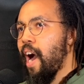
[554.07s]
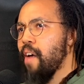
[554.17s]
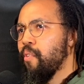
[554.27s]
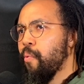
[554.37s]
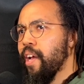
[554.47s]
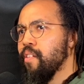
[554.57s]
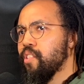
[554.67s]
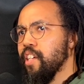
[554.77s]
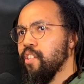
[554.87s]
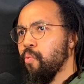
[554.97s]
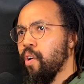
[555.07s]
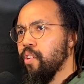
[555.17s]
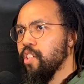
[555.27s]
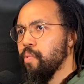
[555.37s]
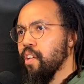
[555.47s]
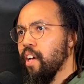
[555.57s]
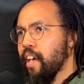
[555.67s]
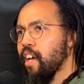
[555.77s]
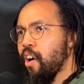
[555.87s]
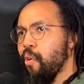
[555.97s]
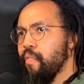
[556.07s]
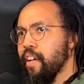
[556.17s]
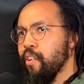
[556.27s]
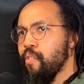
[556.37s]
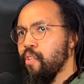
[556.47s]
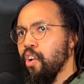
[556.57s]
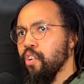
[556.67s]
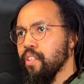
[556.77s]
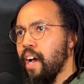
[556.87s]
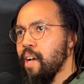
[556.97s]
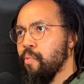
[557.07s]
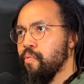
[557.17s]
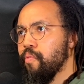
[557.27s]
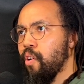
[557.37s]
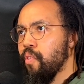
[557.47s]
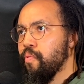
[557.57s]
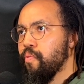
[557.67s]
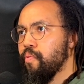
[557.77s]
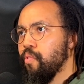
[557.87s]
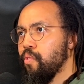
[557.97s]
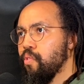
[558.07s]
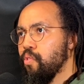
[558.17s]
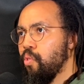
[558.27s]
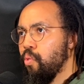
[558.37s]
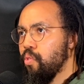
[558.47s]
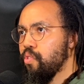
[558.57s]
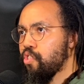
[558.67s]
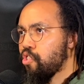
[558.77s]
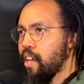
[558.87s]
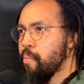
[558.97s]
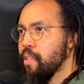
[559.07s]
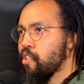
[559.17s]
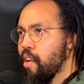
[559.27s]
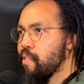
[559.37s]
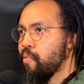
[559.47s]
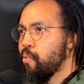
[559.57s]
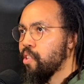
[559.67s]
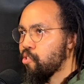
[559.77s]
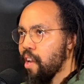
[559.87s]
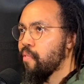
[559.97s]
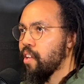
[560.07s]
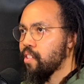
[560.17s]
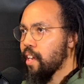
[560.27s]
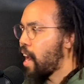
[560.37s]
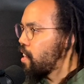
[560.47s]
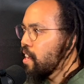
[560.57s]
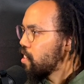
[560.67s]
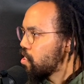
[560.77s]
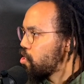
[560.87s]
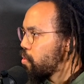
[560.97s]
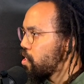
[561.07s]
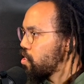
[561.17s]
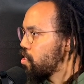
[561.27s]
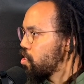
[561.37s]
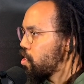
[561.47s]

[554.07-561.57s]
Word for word: I have a way of seeing the world that's been, again, cultivated over a long time of trying to be grateful as I can in any situation.